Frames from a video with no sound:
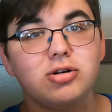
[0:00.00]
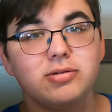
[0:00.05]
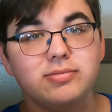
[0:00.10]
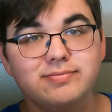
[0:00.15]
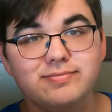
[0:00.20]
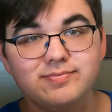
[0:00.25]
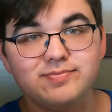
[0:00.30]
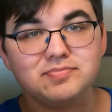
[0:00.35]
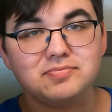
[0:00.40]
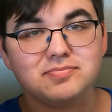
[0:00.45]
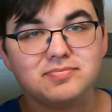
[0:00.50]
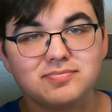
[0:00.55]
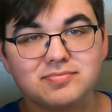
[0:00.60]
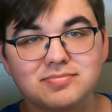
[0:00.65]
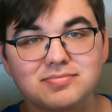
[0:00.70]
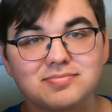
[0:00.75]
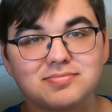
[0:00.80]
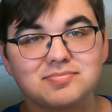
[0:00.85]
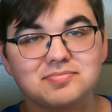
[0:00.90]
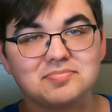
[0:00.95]
so I will take
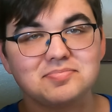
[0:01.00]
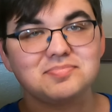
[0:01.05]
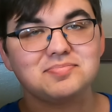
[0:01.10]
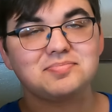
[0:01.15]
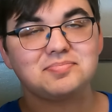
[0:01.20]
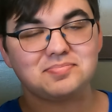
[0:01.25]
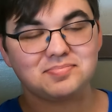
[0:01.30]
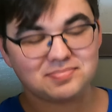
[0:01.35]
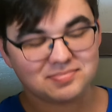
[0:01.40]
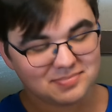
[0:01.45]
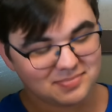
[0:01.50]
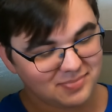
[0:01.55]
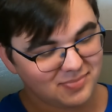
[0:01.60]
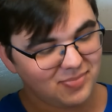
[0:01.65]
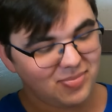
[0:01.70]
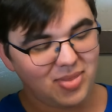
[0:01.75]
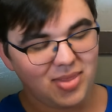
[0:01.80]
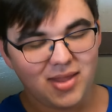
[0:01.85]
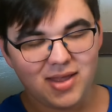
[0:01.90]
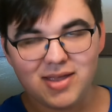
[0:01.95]
this, I will take
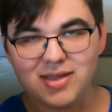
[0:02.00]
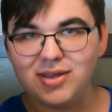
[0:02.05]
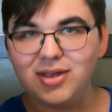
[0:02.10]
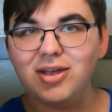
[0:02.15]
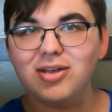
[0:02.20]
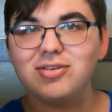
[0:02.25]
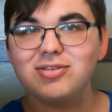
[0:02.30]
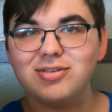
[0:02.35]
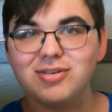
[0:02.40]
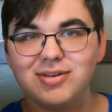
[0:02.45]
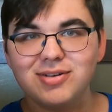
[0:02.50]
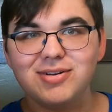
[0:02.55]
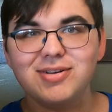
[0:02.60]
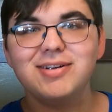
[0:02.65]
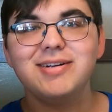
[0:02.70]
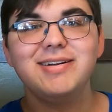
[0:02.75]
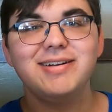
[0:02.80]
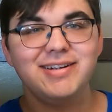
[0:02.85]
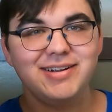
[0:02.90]
that, and I'll take the other thing.